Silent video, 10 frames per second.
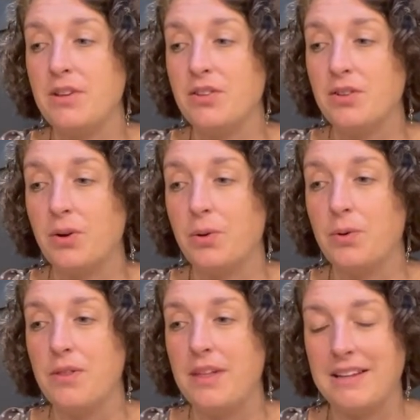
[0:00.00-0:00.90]

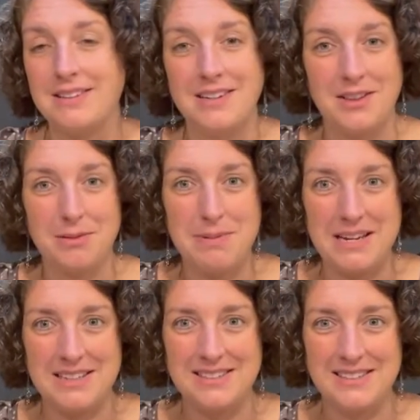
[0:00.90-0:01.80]
So that's another
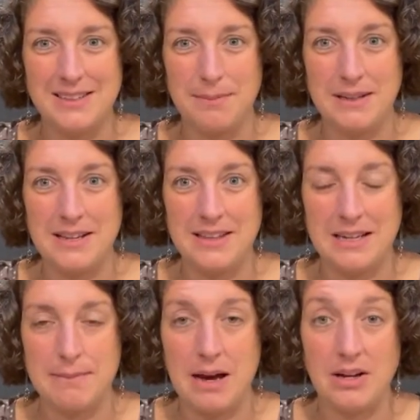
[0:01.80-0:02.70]
piece, and something to think
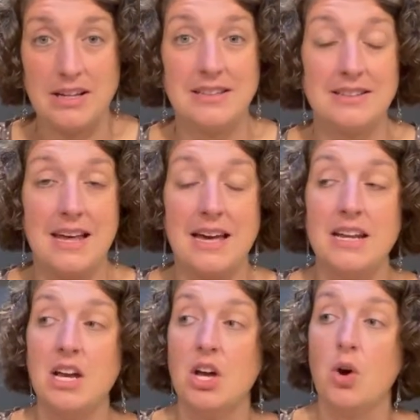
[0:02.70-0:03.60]
about is that
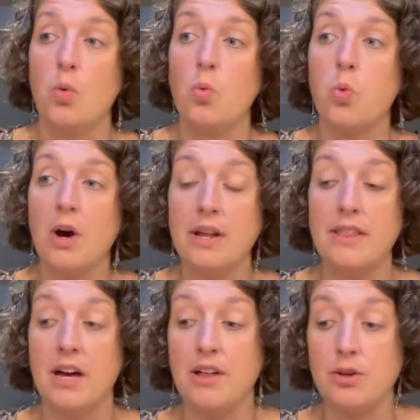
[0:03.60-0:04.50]
one of
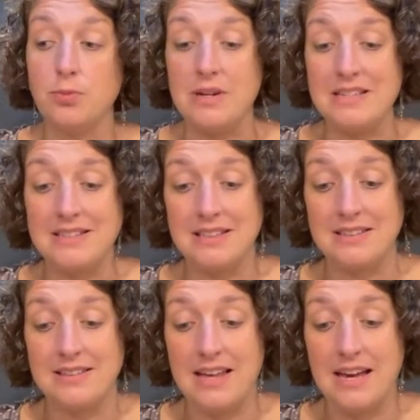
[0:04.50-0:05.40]
the other
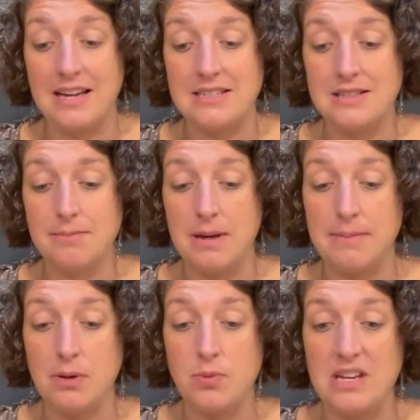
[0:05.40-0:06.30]
reasons that
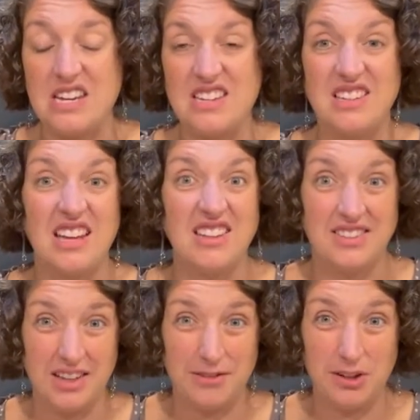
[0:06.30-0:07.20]
maybe we kind of
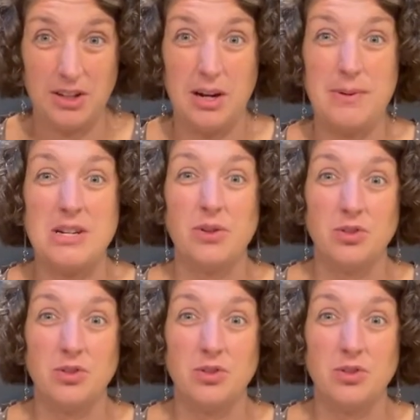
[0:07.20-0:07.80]
suffer and we don't